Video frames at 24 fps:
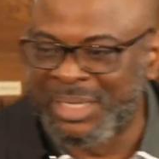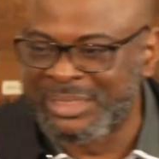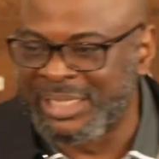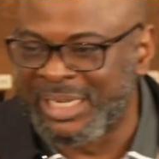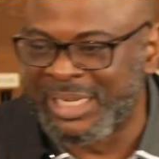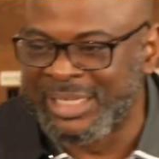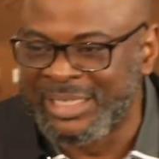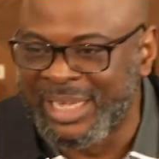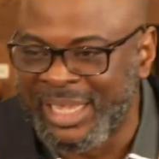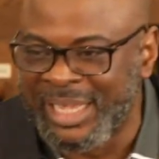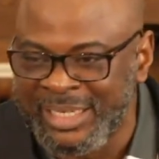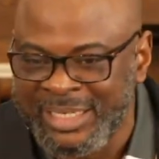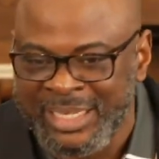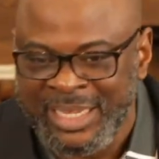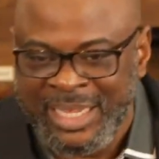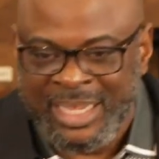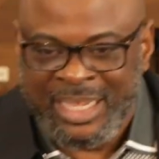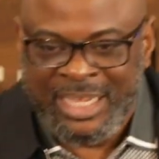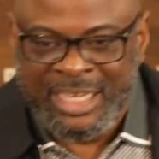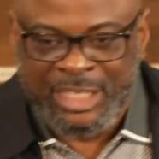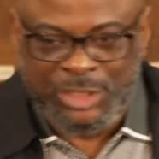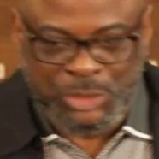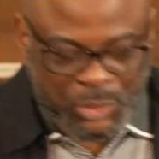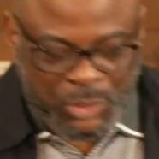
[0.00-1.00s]
And then
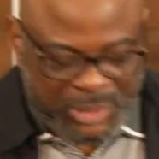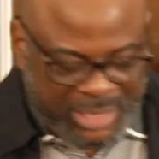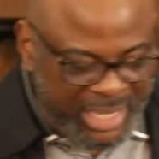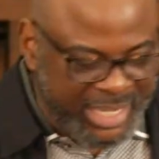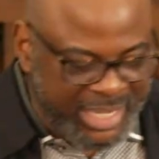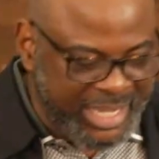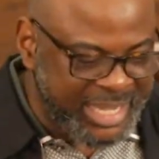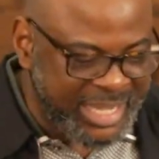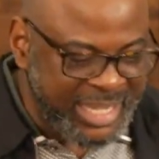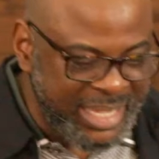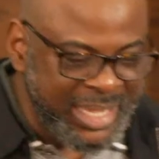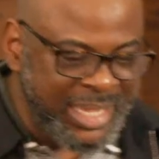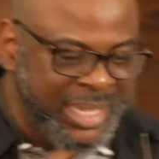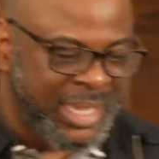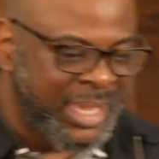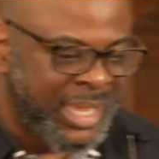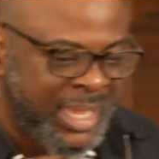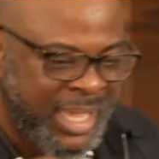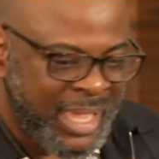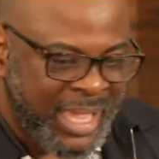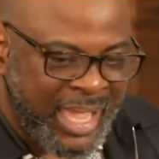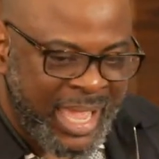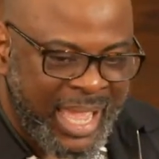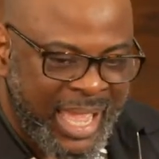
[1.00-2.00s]
he took a key
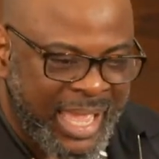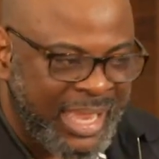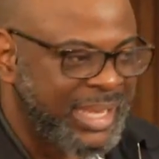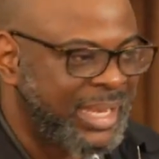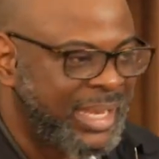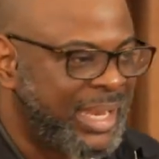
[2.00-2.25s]
and